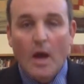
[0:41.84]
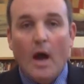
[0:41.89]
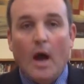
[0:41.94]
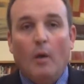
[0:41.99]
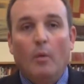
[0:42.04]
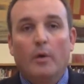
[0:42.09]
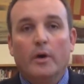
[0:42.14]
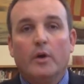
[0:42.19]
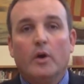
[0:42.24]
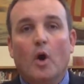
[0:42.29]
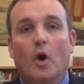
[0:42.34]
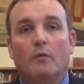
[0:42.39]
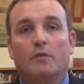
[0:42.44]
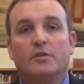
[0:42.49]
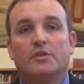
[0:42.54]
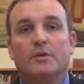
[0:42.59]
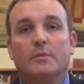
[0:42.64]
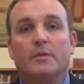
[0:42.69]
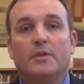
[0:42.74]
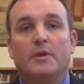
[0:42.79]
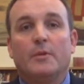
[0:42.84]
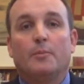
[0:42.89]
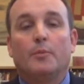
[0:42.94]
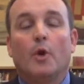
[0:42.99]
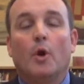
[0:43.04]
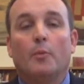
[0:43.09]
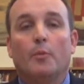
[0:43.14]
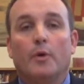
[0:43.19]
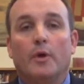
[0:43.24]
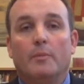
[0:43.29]
I want to go over some of the
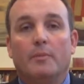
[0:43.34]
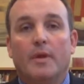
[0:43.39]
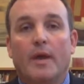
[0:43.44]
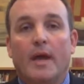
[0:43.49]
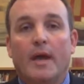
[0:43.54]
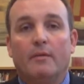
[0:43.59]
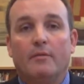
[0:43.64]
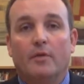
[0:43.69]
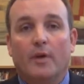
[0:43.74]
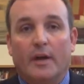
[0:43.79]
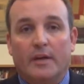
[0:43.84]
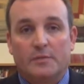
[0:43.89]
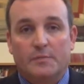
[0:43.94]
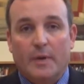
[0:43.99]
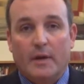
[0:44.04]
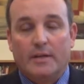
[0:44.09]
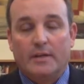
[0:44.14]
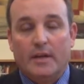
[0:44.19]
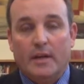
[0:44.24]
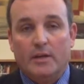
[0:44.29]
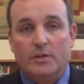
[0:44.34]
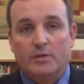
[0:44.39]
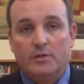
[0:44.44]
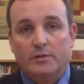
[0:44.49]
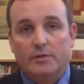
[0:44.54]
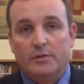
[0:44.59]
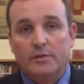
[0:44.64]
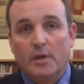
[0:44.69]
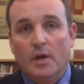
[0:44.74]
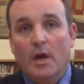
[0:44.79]
appropriate behavior
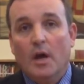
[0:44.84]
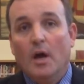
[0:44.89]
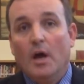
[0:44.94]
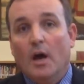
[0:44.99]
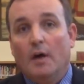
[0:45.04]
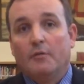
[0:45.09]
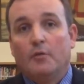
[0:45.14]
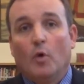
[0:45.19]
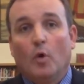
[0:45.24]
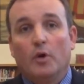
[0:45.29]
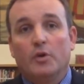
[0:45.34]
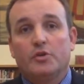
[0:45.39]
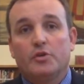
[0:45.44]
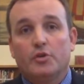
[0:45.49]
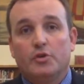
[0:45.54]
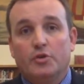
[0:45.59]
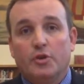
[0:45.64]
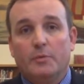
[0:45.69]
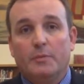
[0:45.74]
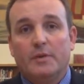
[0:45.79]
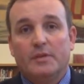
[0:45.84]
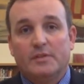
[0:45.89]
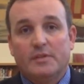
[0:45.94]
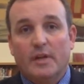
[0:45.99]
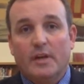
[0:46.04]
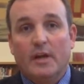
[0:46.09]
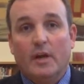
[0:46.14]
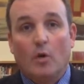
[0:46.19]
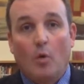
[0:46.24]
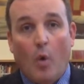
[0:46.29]
expectations. Of course, you should be
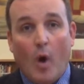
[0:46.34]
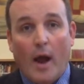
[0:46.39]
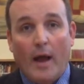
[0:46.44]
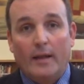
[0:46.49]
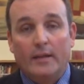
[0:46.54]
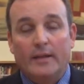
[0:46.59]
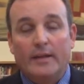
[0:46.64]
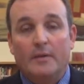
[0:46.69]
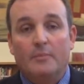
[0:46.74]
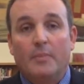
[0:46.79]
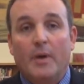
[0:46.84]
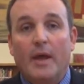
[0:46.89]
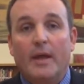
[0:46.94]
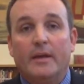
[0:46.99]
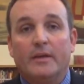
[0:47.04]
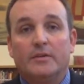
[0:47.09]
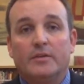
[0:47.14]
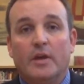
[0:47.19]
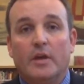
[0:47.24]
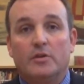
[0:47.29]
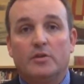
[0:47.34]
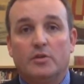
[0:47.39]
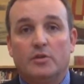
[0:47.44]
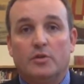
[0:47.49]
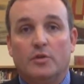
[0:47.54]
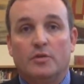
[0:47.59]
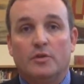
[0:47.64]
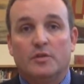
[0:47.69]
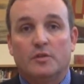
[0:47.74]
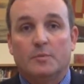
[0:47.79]
sitting quietly and paying attention
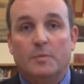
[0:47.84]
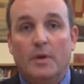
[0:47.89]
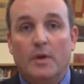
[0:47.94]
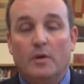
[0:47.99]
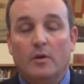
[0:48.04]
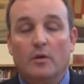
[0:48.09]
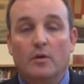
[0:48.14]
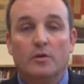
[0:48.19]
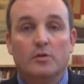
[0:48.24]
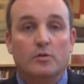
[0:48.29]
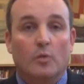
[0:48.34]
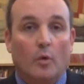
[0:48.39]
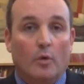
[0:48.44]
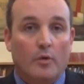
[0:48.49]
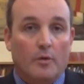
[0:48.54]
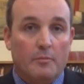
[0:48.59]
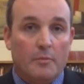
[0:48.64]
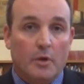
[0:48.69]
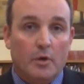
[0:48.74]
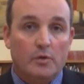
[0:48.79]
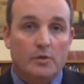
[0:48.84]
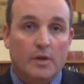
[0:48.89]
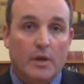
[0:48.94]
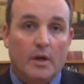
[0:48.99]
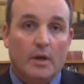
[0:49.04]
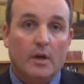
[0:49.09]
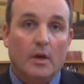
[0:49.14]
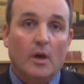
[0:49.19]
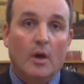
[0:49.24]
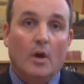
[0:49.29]
to the speakers or the
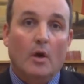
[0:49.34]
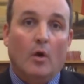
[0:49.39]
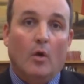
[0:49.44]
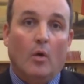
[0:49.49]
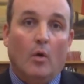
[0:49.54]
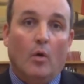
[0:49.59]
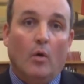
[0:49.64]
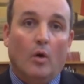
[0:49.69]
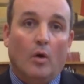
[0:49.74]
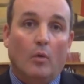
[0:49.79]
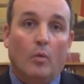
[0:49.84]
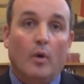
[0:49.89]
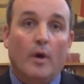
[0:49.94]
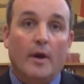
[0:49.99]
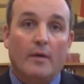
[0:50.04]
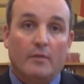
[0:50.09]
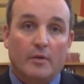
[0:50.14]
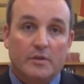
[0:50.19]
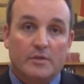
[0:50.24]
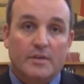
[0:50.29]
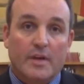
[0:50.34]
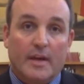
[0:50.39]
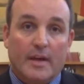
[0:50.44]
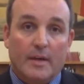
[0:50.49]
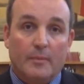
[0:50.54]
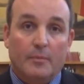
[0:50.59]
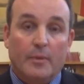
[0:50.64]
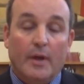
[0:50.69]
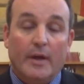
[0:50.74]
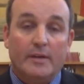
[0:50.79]
music or whatever is
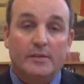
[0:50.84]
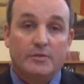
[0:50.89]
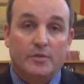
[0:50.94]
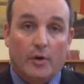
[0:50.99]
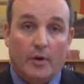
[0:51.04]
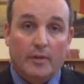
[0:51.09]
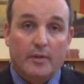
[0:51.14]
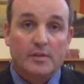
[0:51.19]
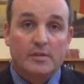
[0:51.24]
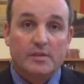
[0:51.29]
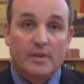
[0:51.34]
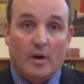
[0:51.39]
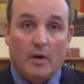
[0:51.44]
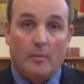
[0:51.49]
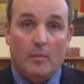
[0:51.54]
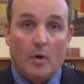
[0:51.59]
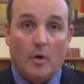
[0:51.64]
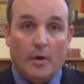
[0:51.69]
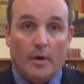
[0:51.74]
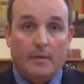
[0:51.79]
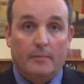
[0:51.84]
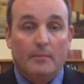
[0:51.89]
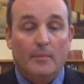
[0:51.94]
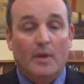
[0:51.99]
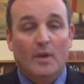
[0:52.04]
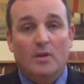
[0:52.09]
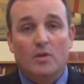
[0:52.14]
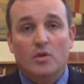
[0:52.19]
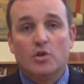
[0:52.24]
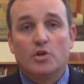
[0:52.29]
taking place during the ceremony.
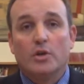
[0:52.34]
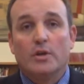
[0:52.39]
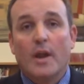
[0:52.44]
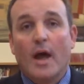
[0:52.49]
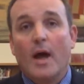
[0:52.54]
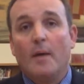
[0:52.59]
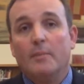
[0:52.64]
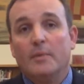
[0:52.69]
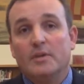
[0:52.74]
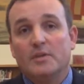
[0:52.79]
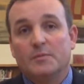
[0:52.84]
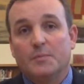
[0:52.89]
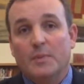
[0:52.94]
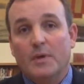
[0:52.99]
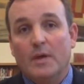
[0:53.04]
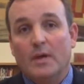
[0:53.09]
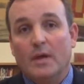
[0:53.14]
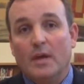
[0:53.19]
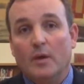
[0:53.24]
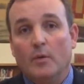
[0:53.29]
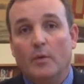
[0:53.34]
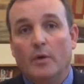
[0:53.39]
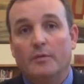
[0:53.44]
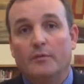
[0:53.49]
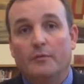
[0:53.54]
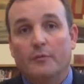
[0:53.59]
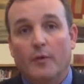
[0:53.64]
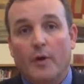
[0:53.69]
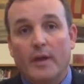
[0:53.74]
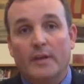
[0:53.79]
You should not be speaking
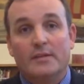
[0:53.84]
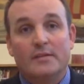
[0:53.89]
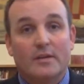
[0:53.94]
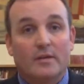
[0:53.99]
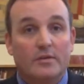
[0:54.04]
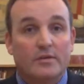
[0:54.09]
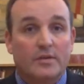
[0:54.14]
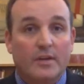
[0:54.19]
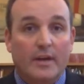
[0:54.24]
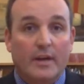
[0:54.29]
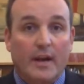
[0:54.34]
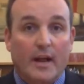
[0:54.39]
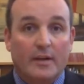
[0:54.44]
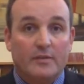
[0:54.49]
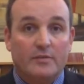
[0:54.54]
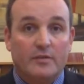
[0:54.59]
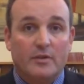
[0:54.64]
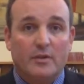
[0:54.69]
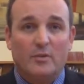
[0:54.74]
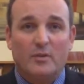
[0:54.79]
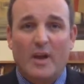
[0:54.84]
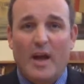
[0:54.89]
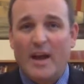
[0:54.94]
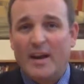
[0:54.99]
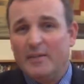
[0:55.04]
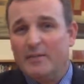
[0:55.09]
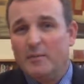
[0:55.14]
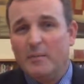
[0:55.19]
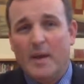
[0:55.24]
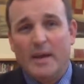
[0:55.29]
with friends that are sitting next to you,
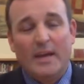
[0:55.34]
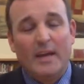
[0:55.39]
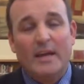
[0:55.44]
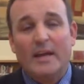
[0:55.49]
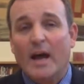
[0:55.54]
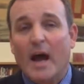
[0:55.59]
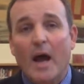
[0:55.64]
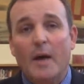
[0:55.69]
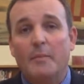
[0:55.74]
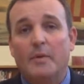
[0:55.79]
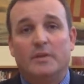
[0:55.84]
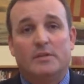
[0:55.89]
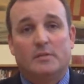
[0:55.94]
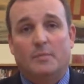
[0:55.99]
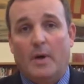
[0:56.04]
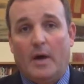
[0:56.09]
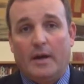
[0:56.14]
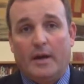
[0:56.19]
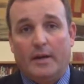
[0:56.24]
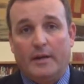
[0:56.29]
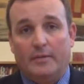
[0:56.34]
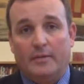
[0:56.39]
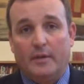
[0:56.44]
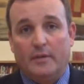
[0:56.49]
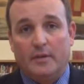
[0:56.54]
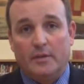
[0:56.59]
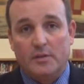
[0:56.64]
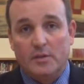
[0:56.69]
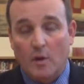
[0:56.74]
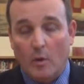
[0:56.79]
not even making comments about
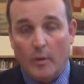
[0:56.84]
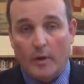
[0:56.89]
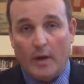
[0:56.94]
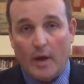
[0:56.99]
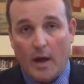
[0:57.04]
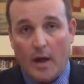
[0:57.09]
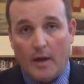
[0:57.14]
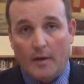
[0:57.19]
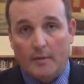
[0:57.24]
anything that's going